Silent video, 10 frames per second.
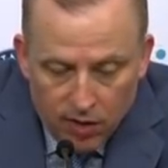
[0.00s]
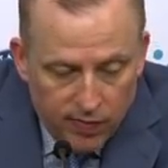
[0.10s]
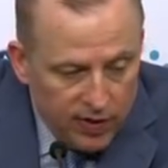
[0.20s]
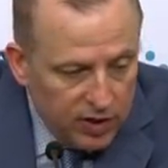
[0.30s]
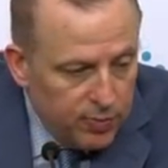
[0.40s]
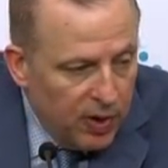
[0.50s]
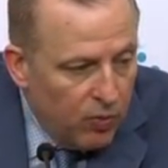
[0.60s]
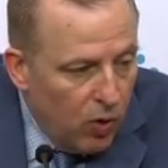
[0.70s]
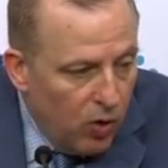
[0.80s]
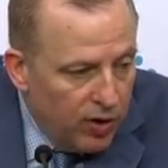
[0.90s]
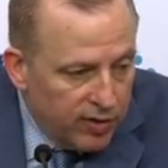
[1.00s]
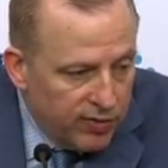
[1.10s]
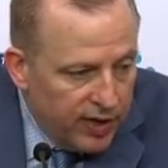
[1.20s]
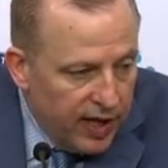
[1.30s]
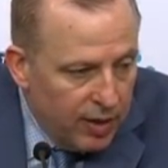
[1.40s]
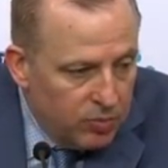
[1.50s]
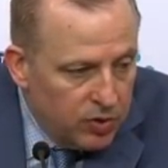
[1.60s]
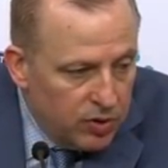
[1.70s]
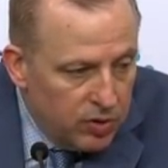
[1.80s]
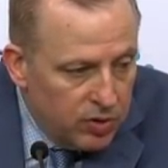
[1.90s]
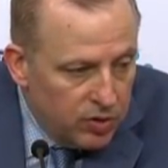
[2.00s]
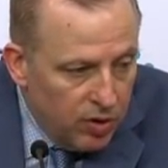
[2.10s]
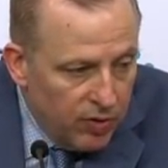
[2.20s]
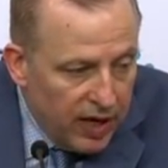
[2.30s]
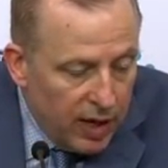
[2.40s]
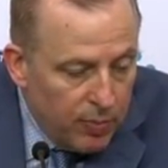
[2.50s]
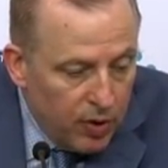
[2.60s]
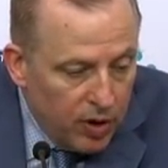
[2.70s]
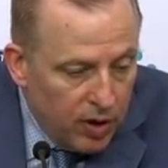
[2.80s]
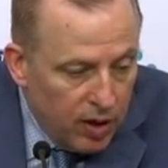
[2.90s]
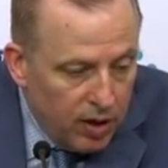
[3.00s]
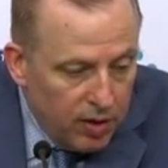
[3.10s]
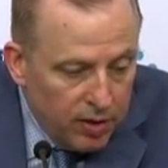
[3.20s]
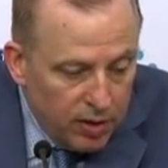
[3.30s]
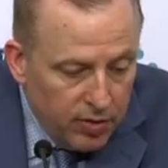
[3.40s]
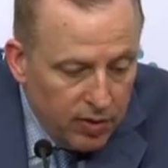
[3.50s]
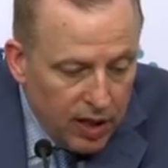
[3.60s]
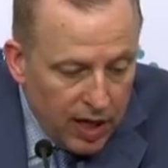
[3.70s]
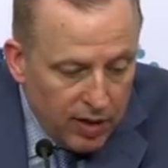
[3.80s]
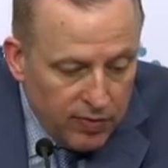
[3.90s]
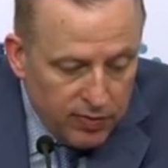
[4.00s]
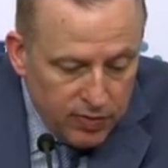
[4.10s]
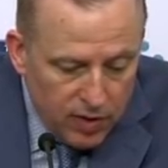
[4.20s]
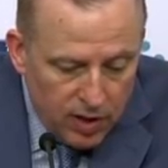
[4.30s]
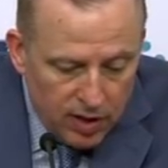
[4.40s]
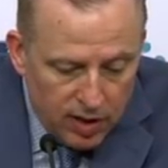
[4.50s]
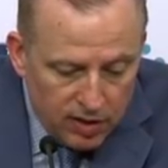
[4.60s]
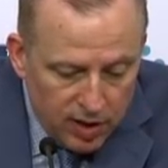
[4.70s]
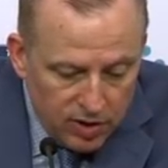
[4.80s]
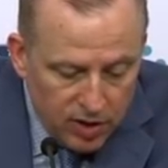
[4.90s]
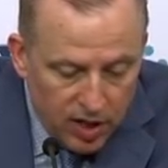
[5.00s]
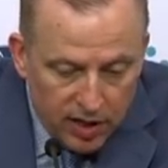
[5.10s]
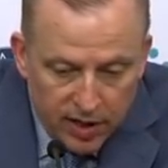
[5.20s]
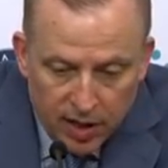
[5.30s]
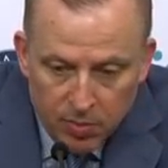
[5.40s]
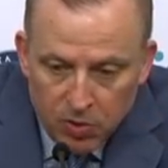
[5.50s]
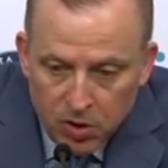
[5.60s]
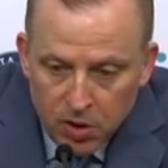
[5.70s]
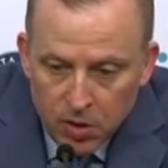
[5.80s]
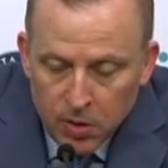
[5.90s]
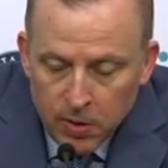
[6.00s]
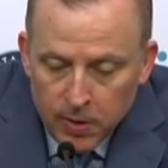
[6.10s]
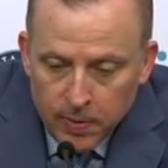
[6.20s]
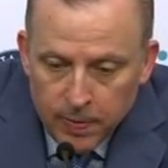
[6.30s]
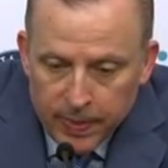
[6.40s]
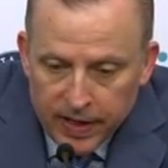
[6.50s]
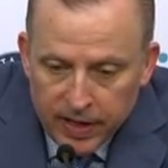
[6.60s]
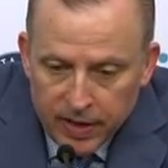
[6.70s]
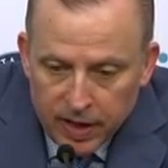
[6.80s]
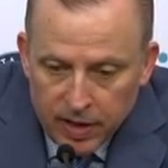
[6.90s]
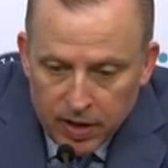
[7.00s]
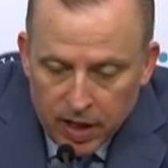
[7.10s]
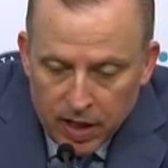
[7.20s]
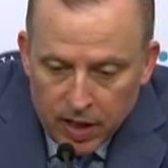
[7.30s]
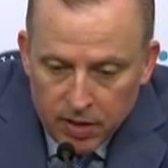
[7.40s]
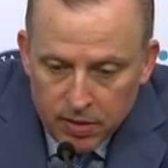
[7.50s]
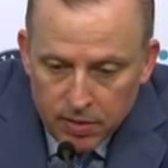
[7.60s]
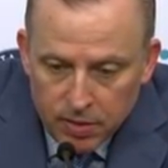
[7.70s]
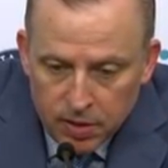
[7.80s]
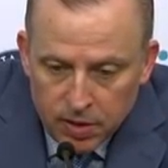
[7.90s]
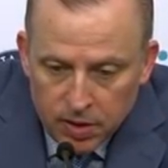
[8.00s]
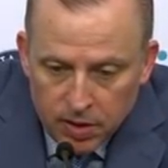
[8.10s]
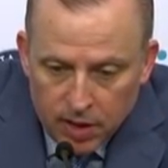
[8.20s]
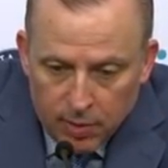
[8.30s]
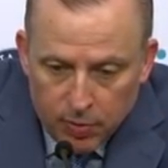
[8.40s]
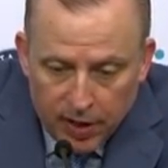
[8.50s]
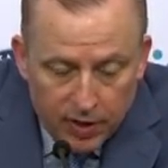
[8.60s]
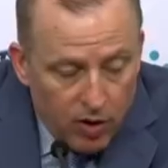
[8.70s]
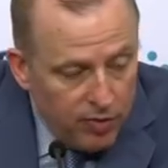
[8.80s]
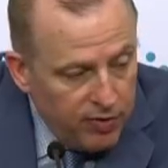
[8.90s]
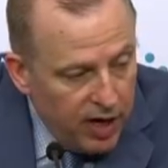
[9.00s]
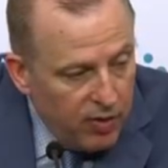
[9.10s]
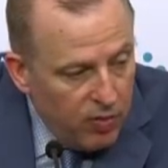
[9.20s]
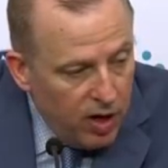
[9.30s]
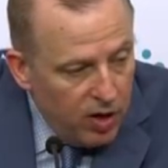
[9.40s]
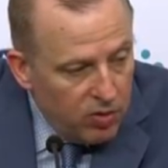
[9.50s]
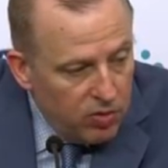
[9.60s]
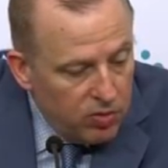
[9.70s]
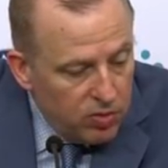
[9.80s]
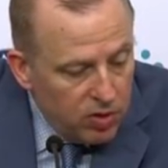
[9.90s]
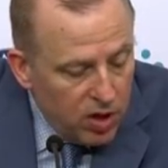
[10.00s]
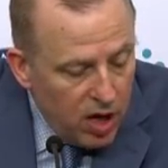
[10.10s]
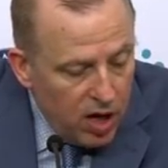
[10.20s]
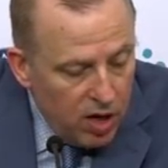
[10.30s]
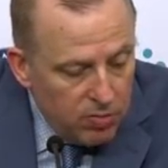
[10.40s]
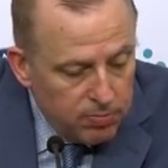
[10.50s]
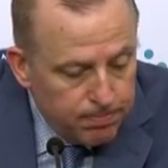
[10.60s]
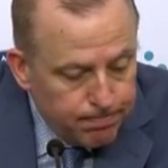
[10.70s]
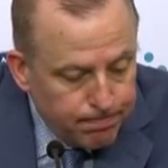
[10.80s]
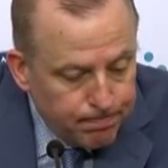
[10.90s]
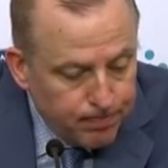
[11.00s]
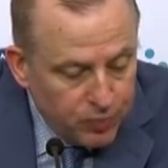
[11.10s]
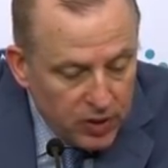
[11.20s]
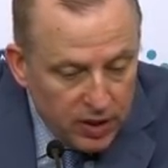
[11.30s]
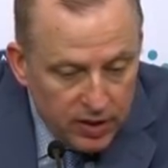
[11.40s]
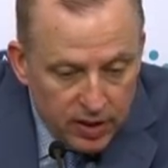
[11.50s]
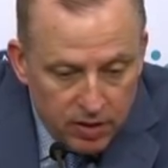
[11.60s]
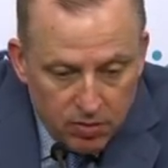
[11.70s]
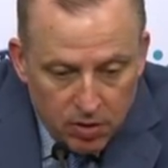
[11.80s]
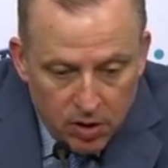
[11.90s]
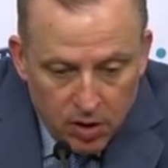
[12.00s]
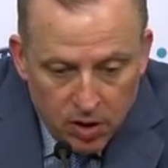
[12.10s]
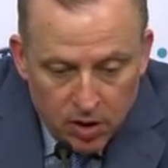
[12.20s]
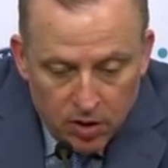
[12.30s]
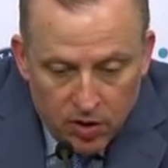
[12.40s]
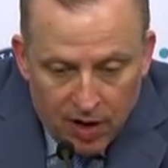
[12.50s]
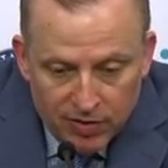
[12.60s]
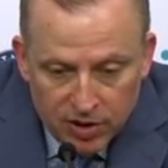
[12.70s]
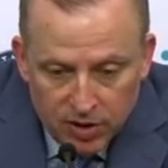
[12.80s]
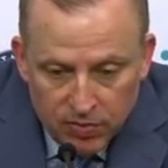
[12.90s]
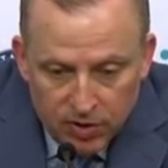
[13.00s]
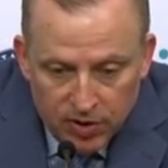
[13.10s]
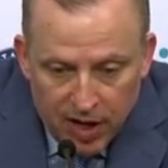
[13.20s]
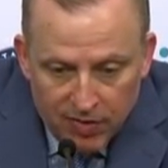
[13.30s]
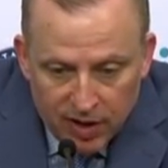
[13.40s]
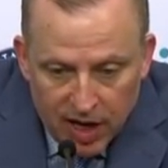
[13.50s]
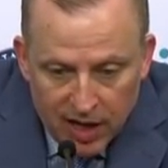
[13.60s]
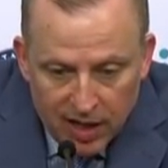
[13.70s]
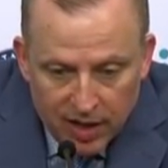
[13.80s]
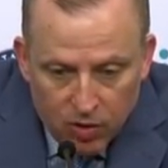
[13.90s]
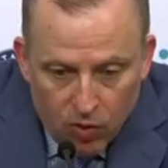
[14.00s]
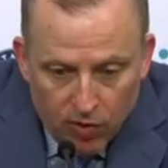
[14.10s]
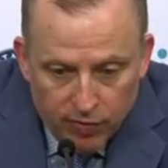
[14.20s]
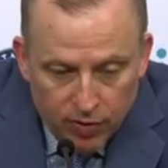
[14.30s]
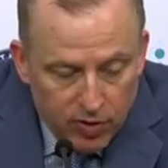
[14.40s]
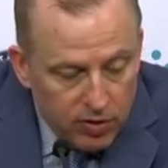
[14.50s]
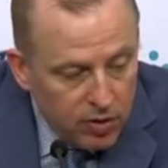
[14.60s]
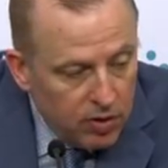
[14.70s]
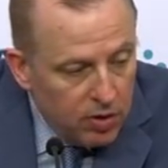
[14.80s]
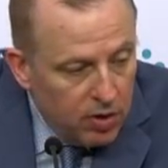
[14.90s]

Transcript: Irving's been rolling for them, so we had to put a lot of attention on him, and then they played off that well, and then obviously when you have a guy like Horford